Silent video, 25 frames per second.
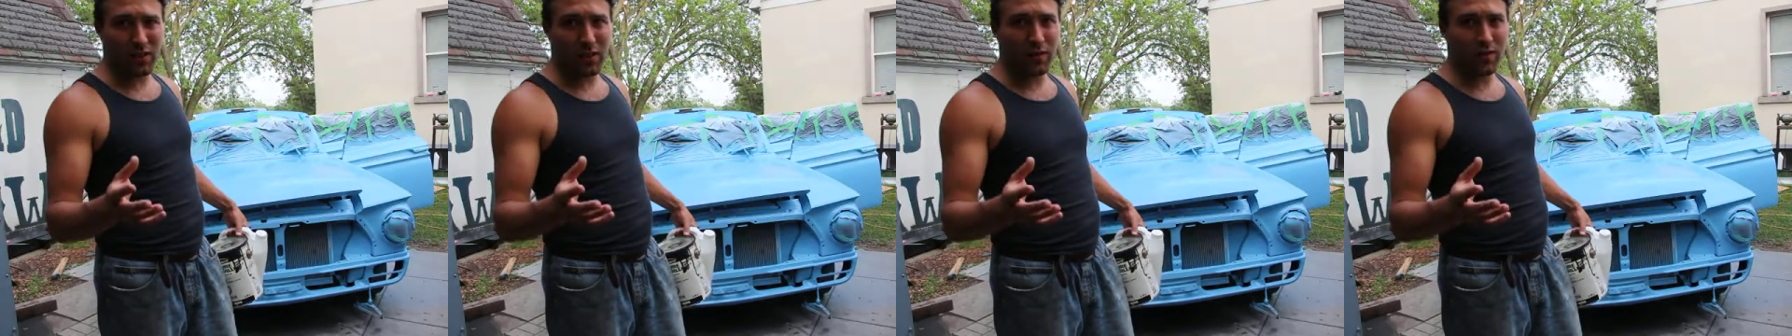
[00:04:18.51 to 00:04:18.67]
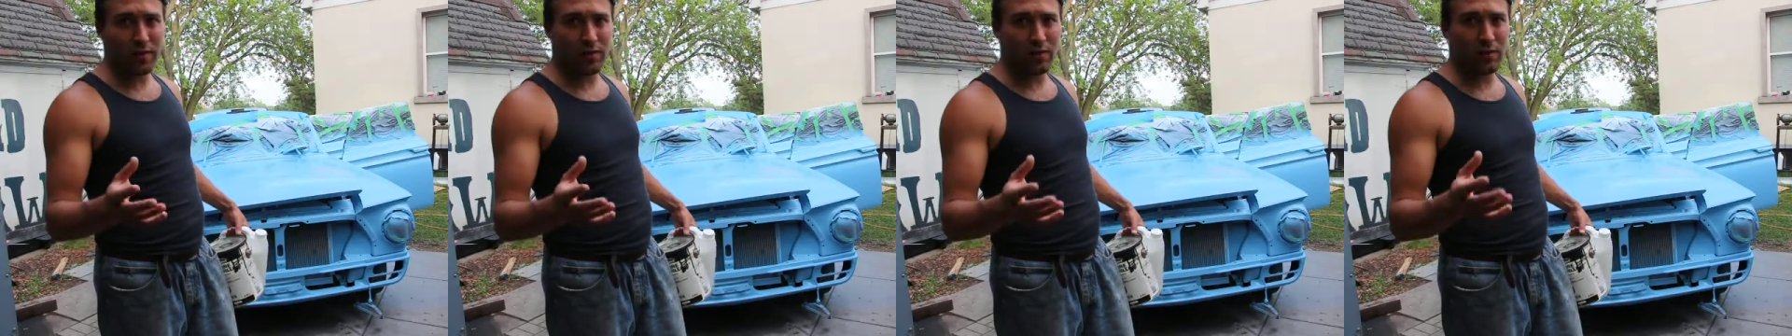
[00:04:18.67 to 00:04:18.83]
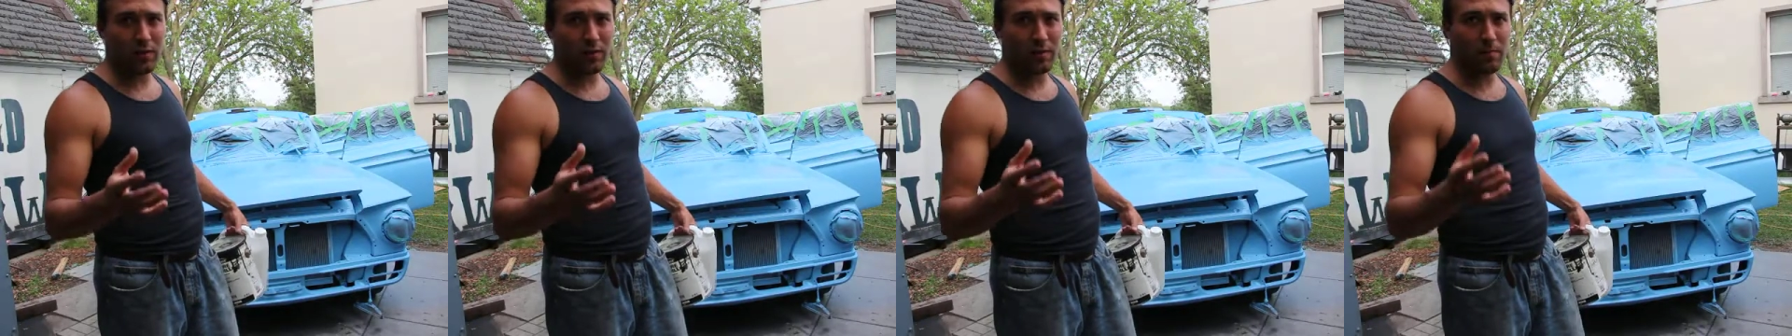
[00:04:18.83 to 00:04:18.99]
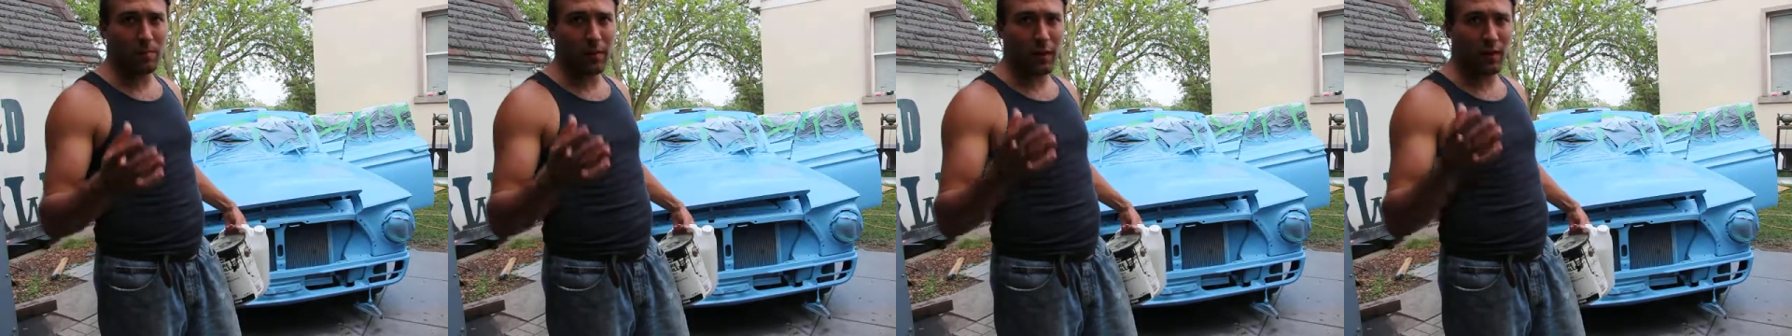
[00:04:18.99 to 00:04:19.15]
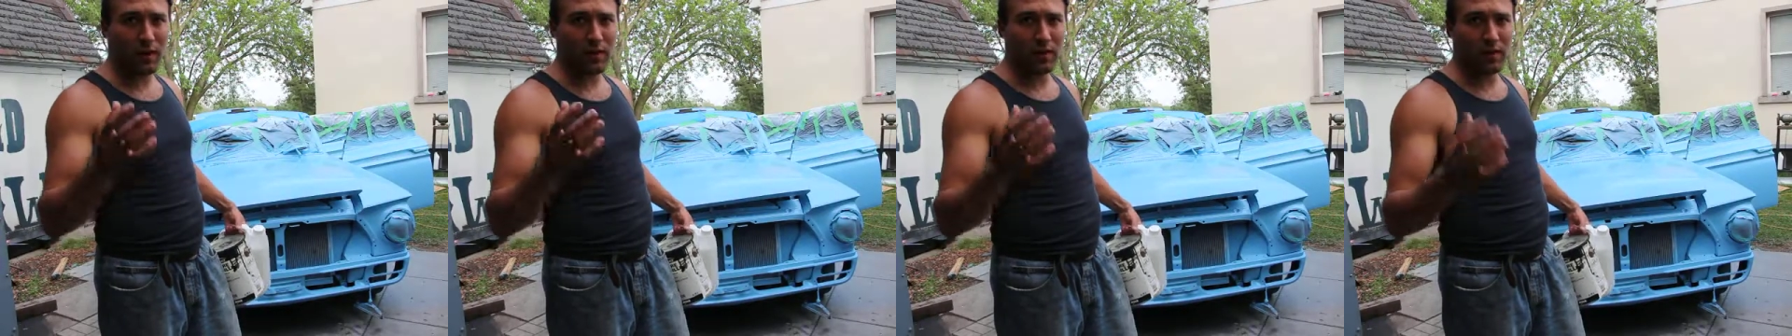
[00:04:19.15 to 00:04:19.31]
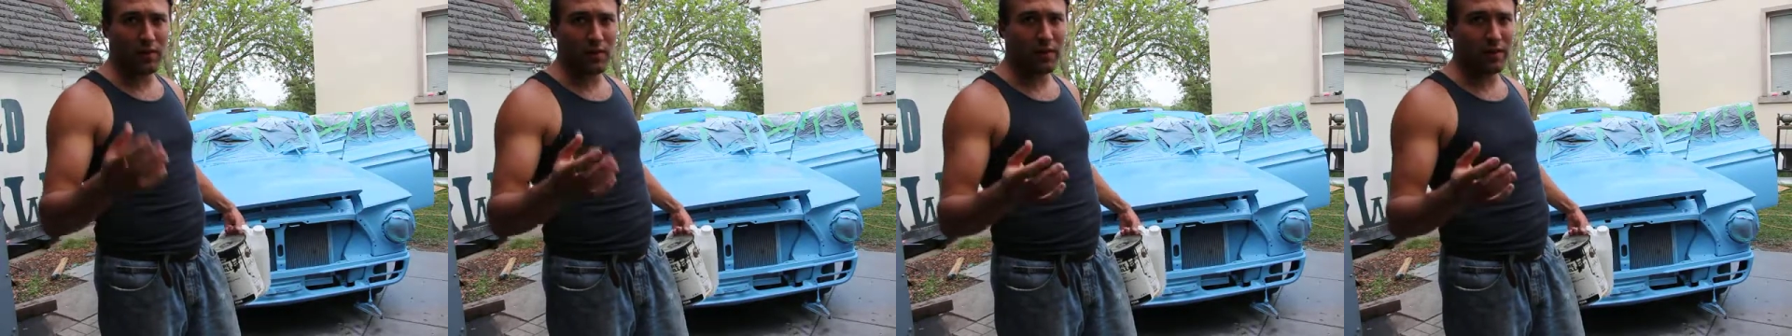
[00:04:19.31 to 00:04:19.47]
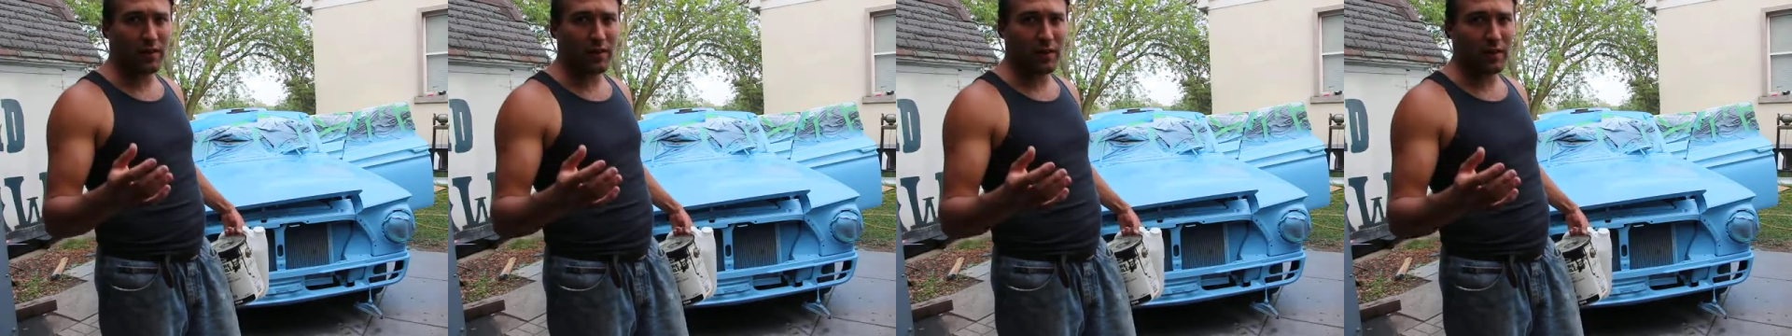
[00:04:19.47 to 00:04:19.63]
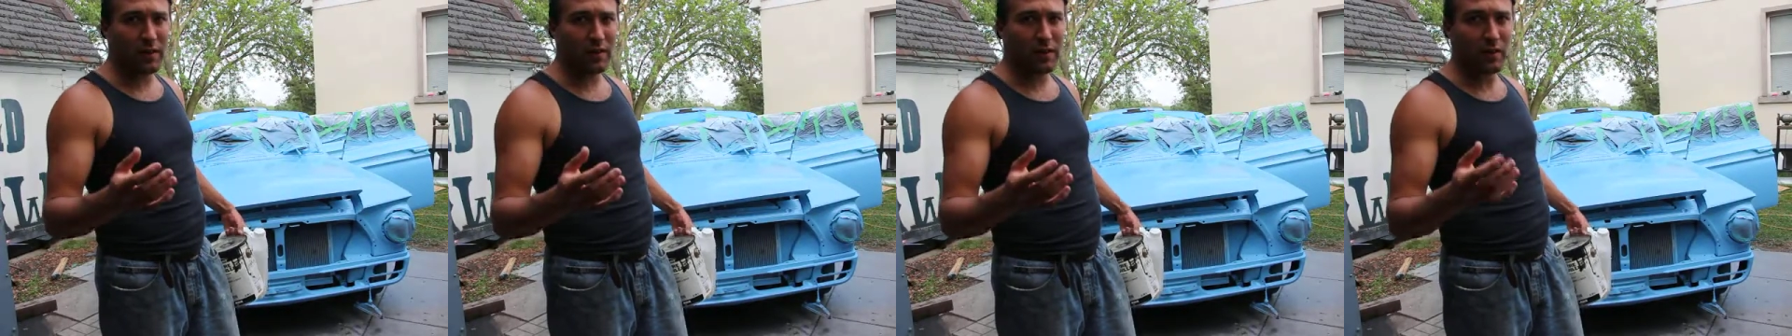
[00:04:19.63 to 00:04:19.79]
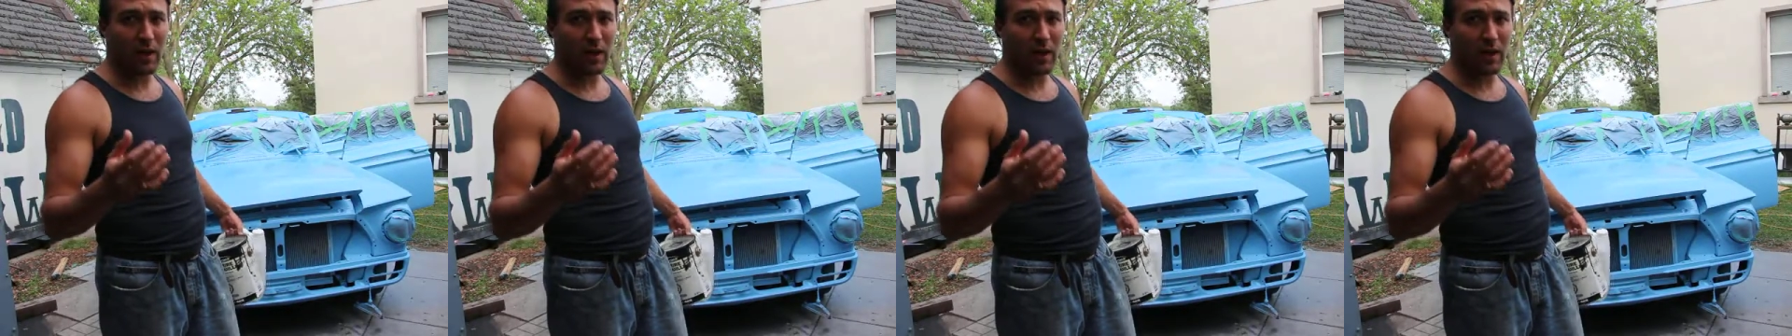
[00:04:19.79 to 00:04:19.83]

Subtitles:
Also depends on the